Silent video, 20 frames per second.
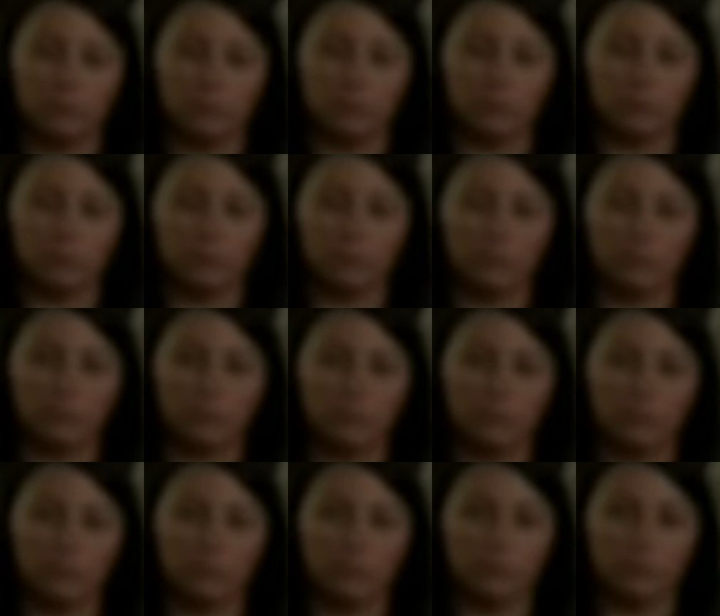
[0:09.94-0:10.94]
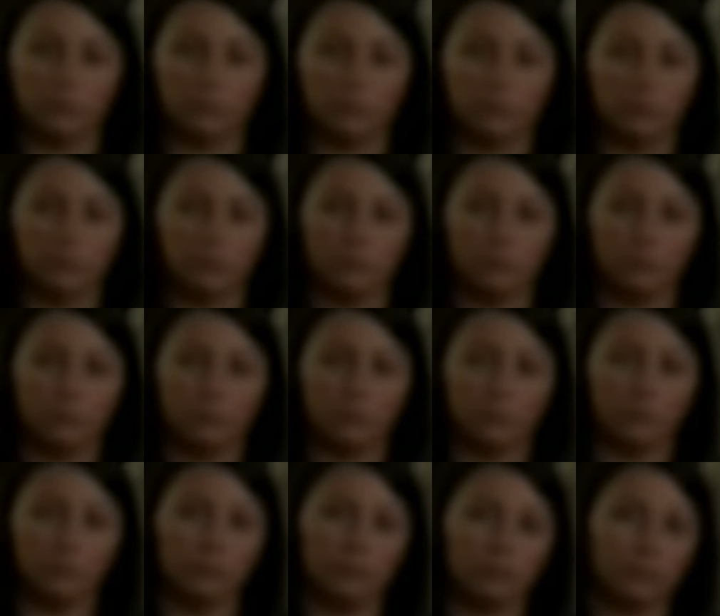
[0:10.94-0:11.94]

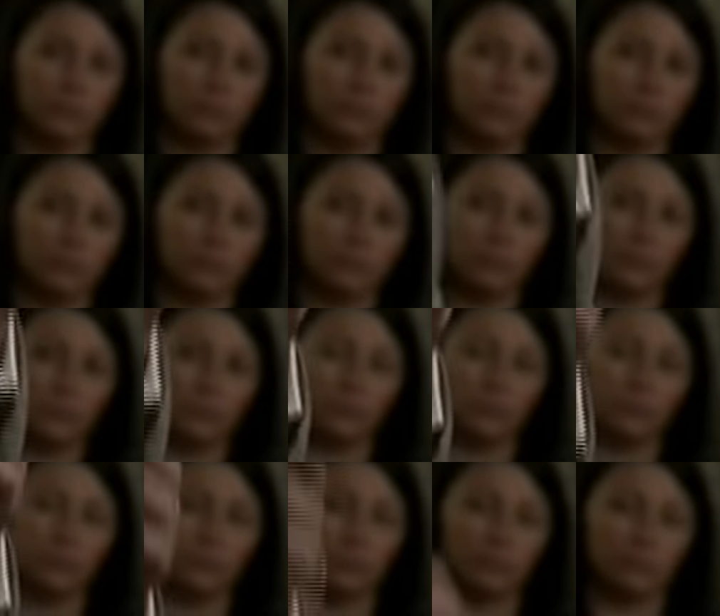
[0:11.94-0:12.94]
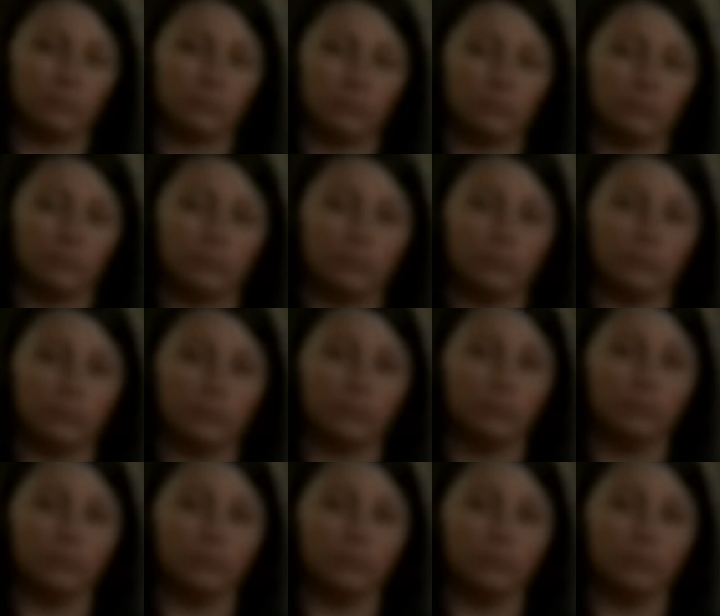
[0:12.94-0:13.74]
[no speech]